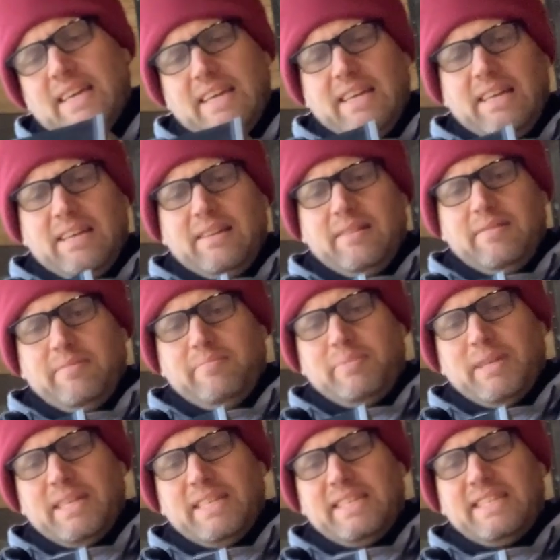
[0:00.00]

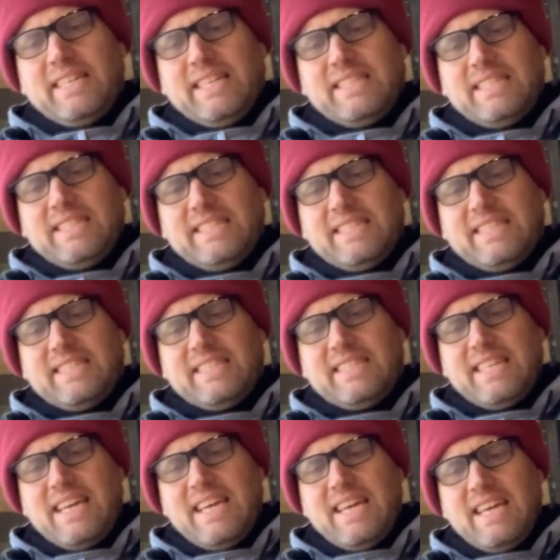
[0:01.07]
but it doesn't
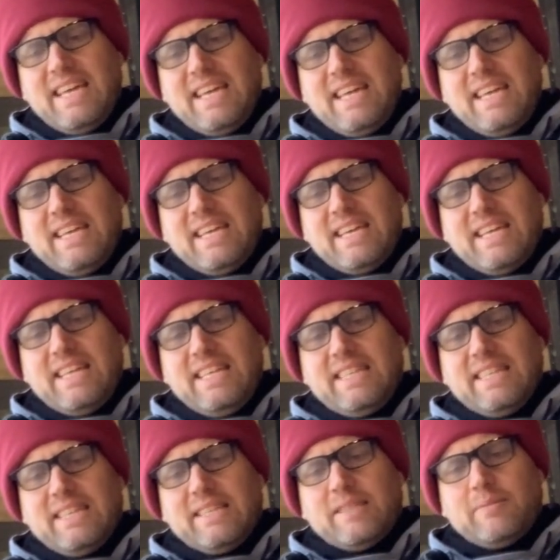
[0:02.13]
say
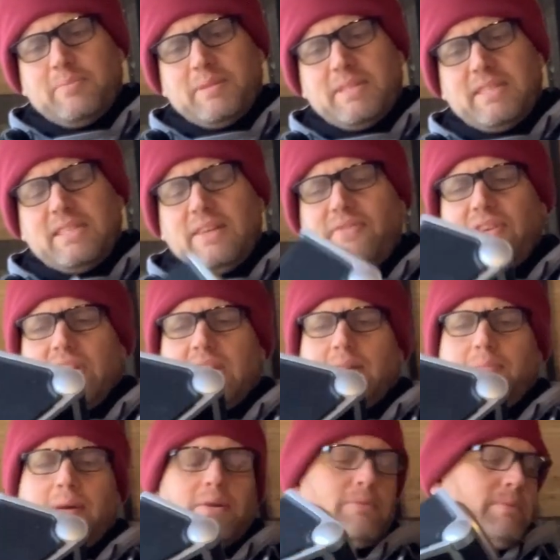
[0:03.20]
anything specific
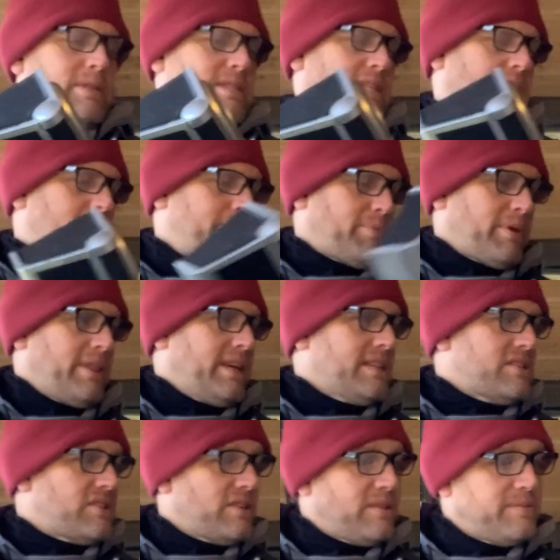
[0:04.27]
about what's up with it.
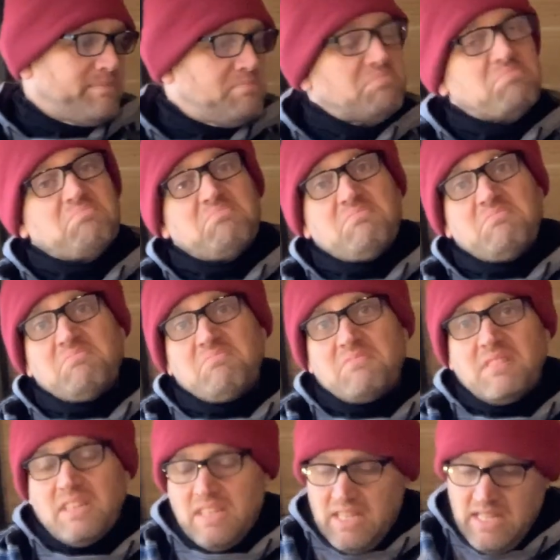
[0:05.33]
So
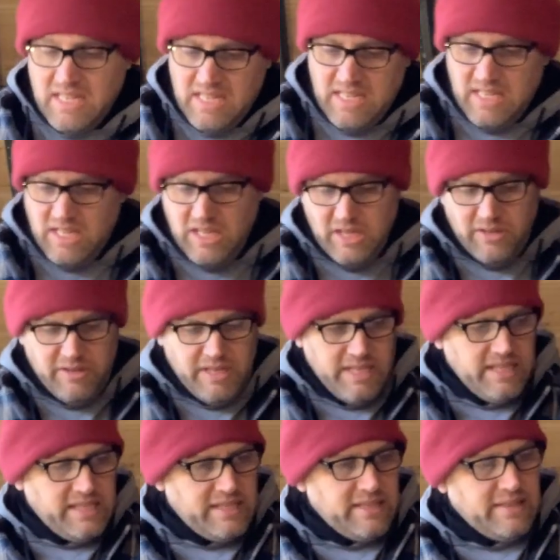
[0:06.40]

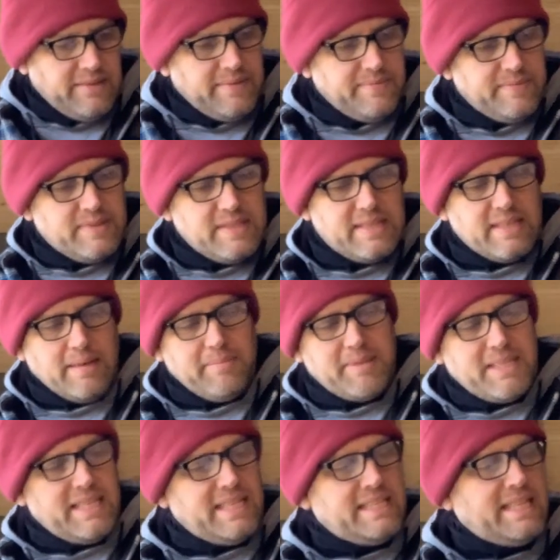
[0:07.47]
curious,
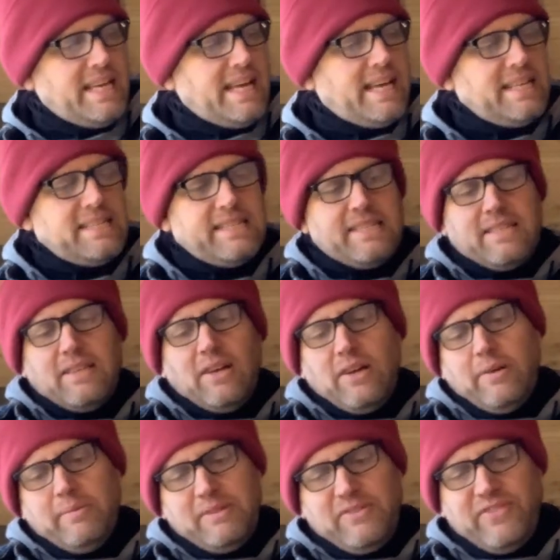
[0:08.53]
something to test.
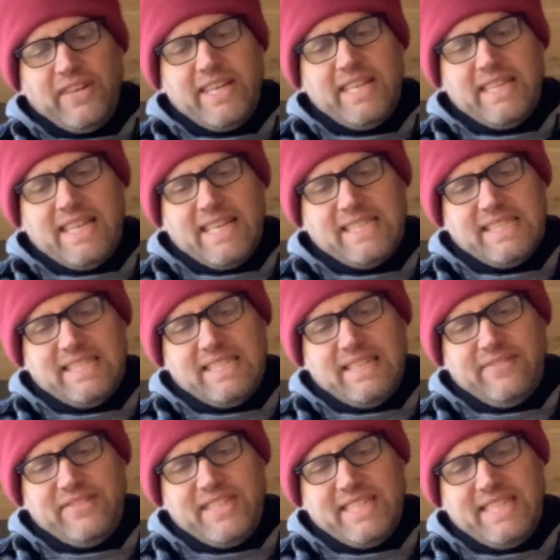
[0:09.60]
Always finding lots of
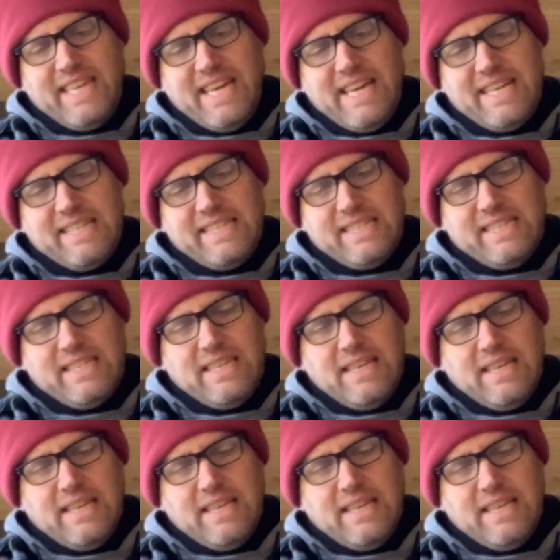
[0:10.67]
stuff to test.